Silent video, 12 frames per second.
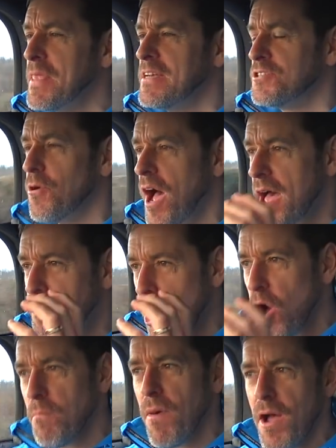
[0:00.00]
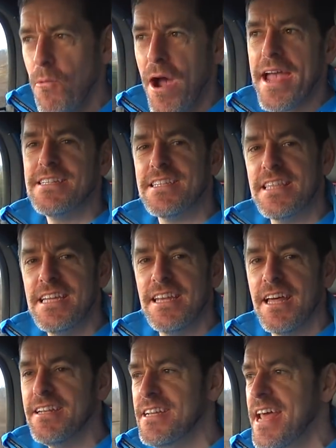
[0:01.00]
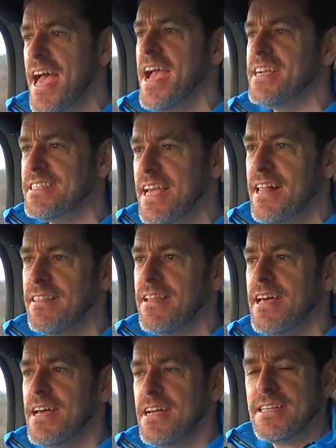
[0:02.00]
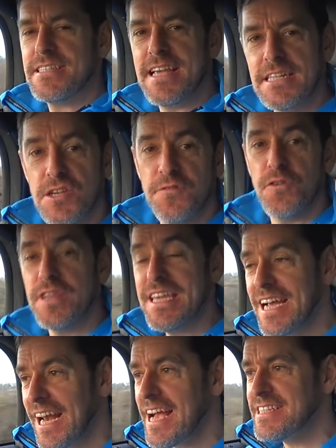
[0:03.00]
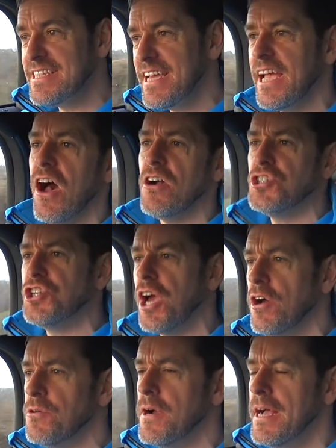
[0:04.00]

So I am on my way to the London XL Centre for the Classic Car Show,